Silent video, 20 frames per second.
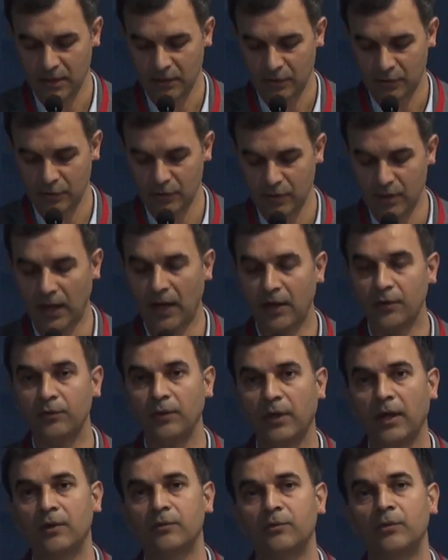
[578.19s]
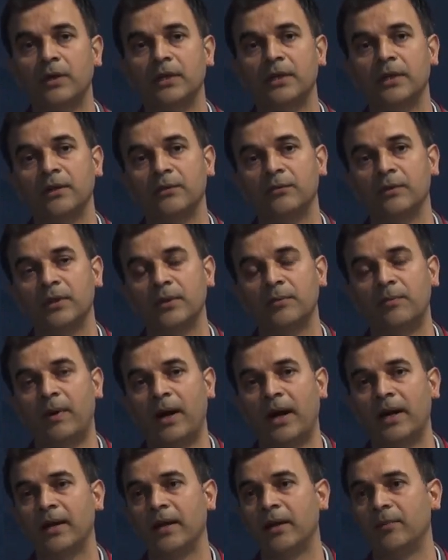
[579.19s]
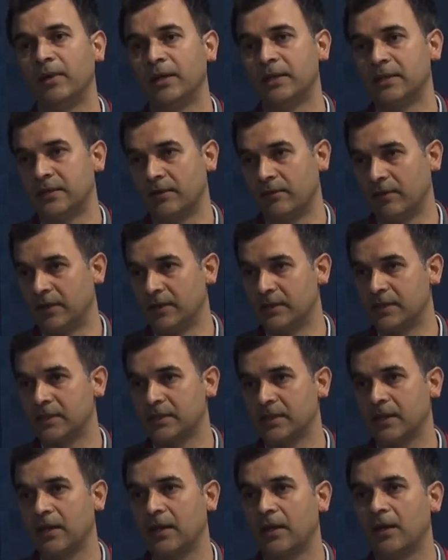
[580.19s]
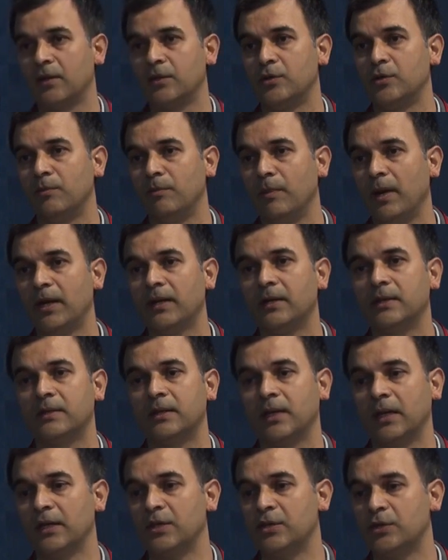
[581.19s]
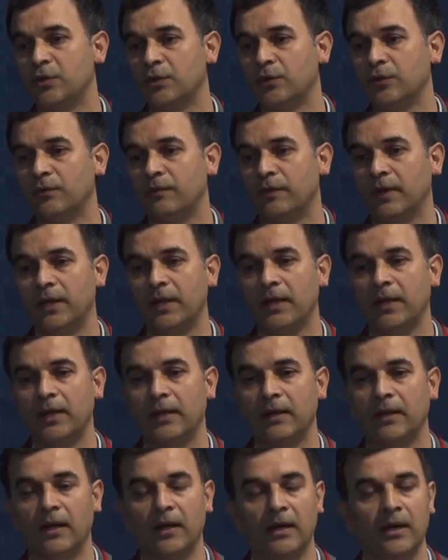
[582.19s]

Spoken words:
So now we are working with the parliamentarians to make the issue very...